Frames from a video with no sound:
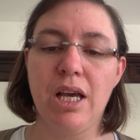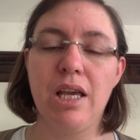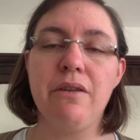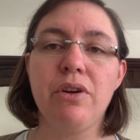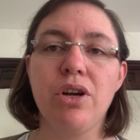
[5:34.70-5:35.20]

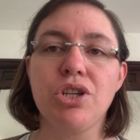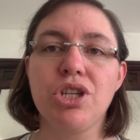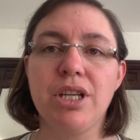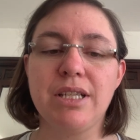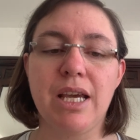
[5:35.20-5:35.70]
even on
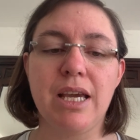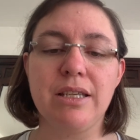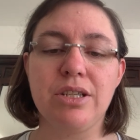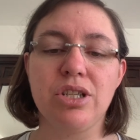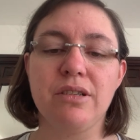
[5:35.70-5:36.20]
shit
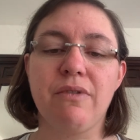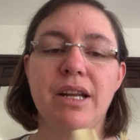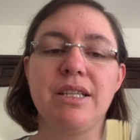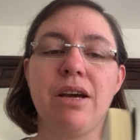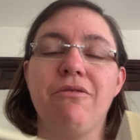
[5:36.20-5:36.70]
days, just
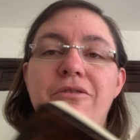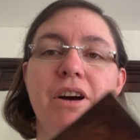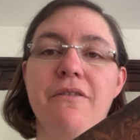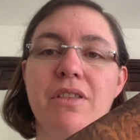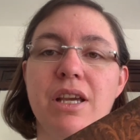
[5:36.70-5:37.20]
write down
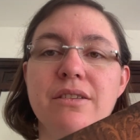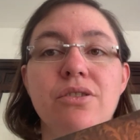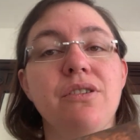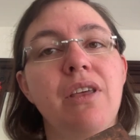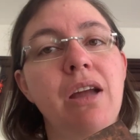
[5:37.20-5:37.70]
five things
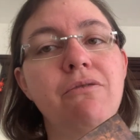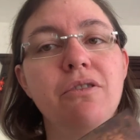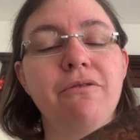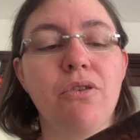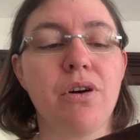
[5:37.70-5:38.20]
you're
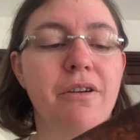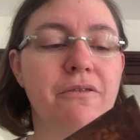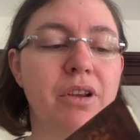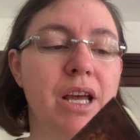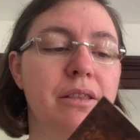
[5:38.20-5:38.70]
thankful for
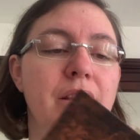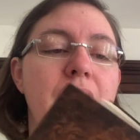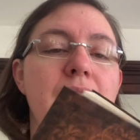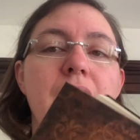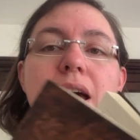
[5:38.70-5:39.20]
for that
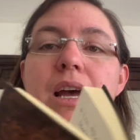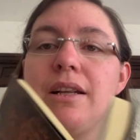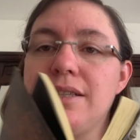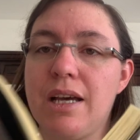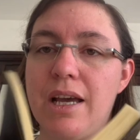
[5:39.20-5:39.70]
day.
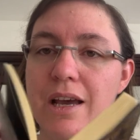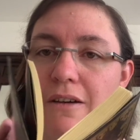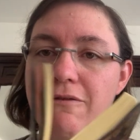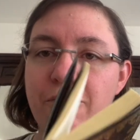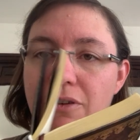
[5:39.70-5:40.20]
And I
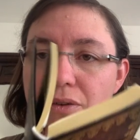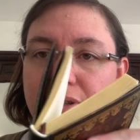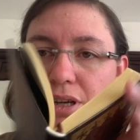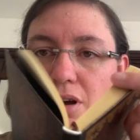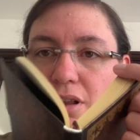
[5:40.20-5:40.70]
have
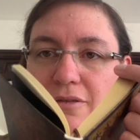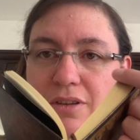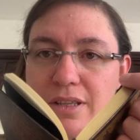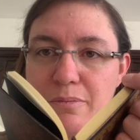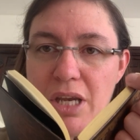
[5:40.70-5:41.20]
filled all of
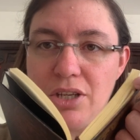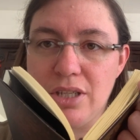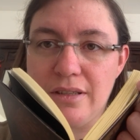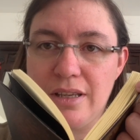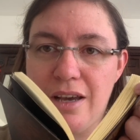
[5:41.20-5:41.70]
these
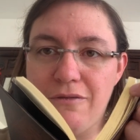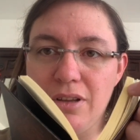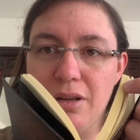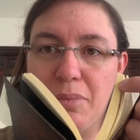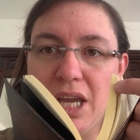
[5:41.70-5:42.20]
pages. I
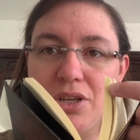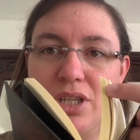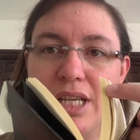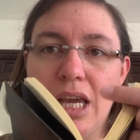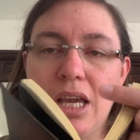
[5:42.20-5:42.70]
fill a page a
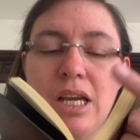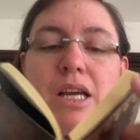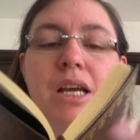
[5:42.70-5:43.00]
day.